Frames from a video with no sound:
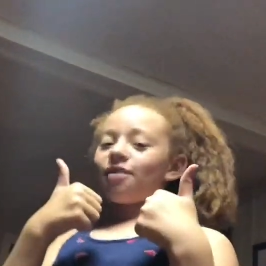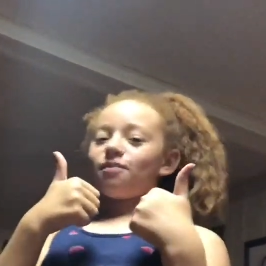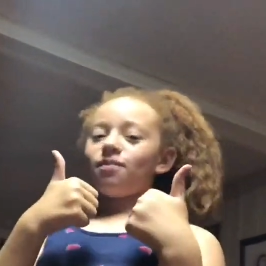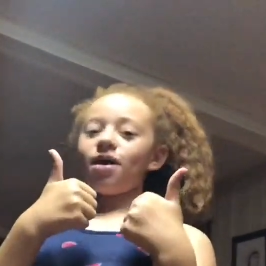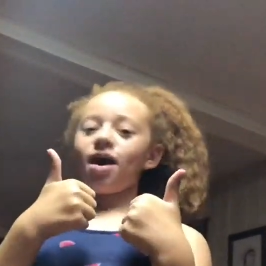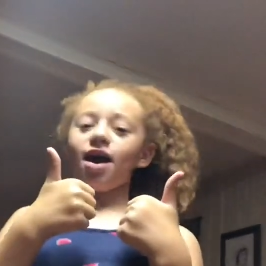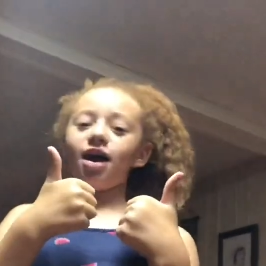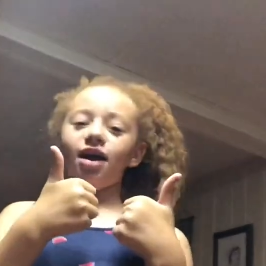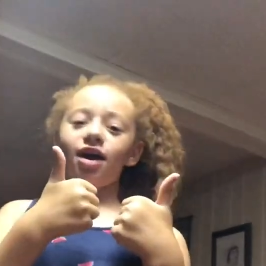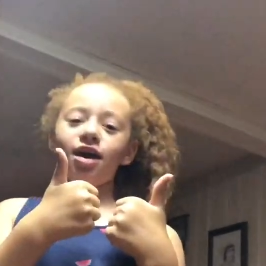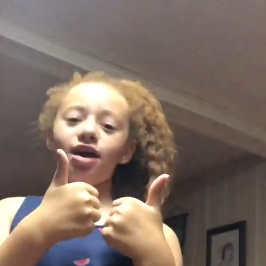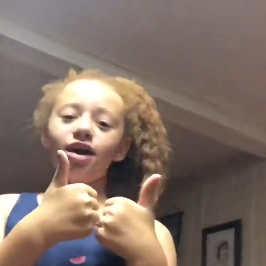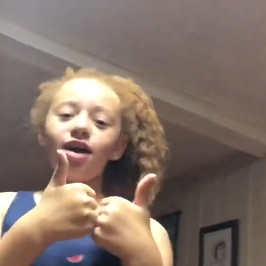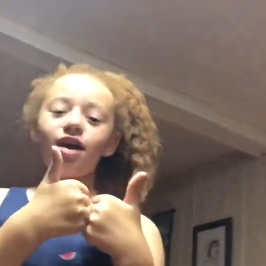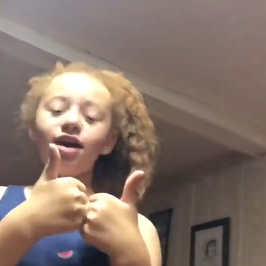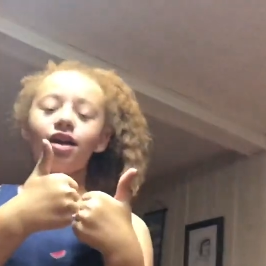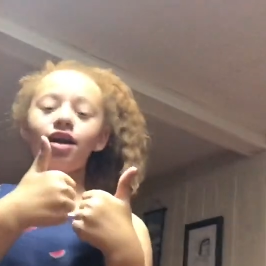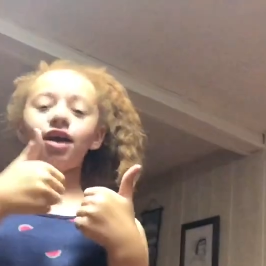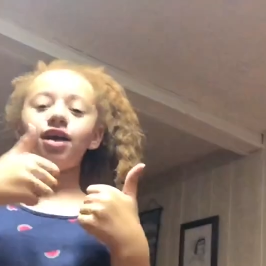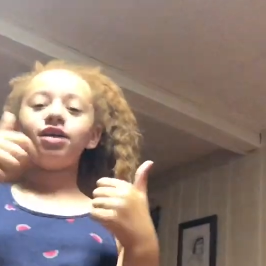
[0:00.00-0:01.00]
like
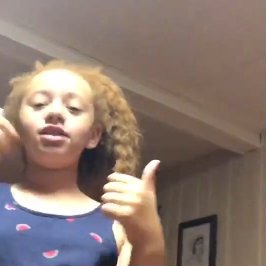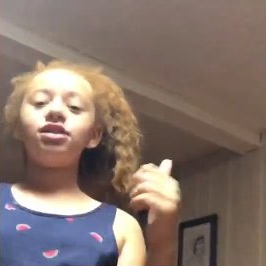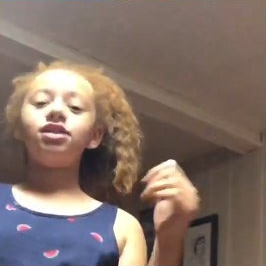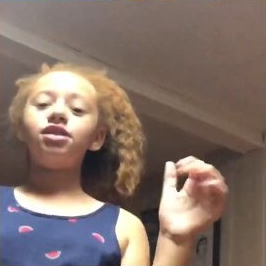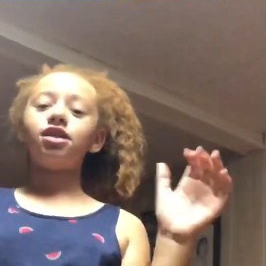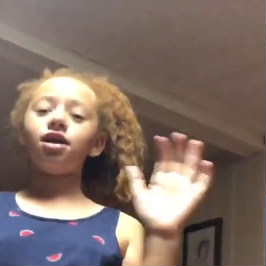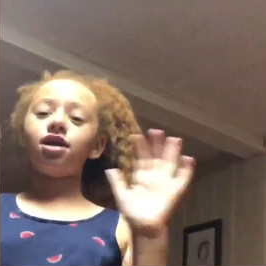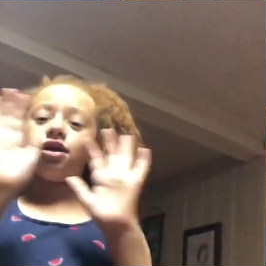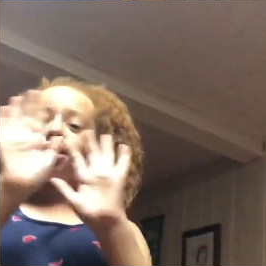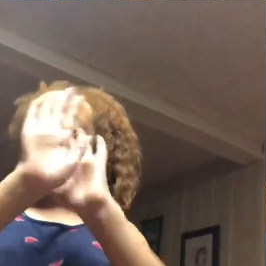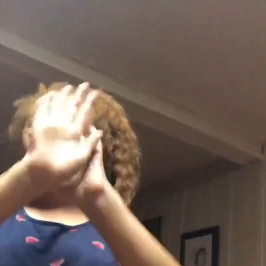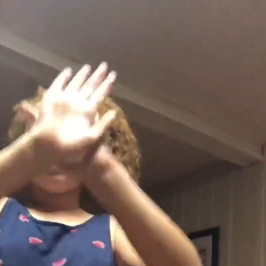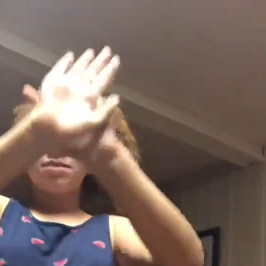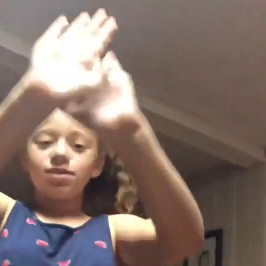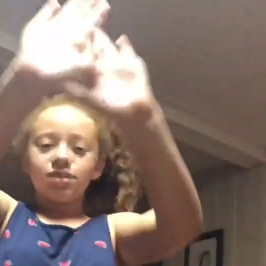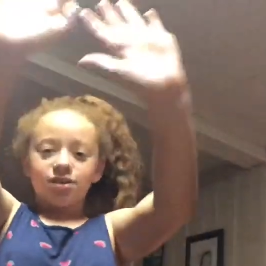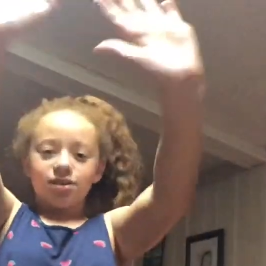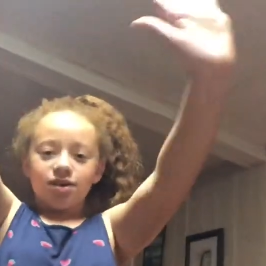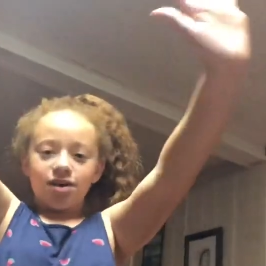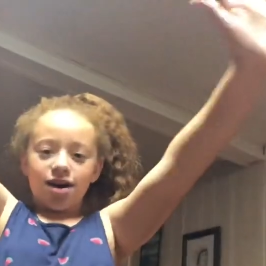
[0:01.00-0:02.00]
button and
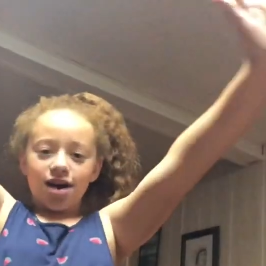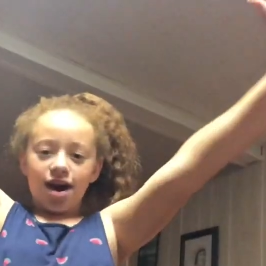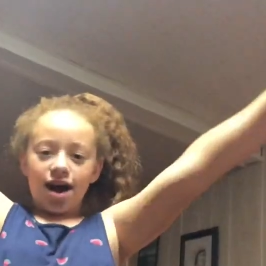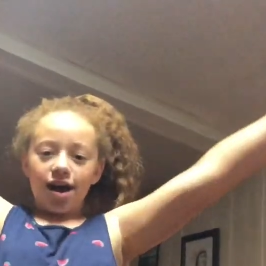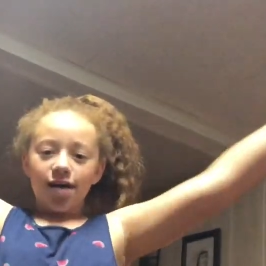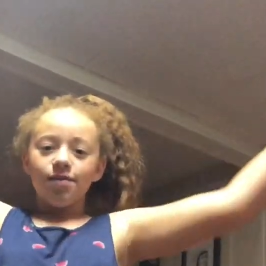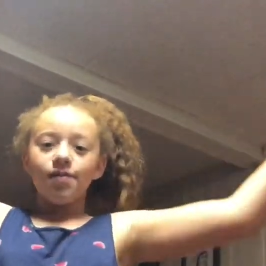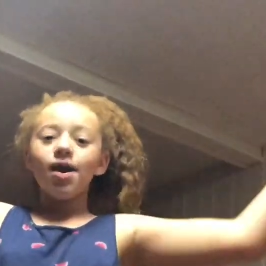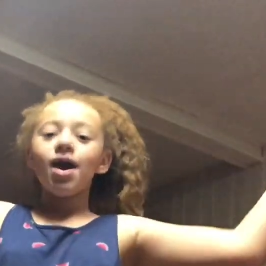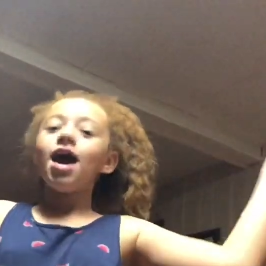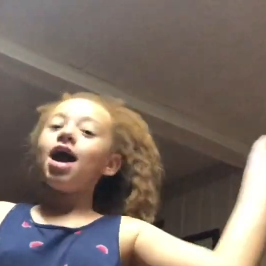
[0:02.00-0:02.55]
subscribe.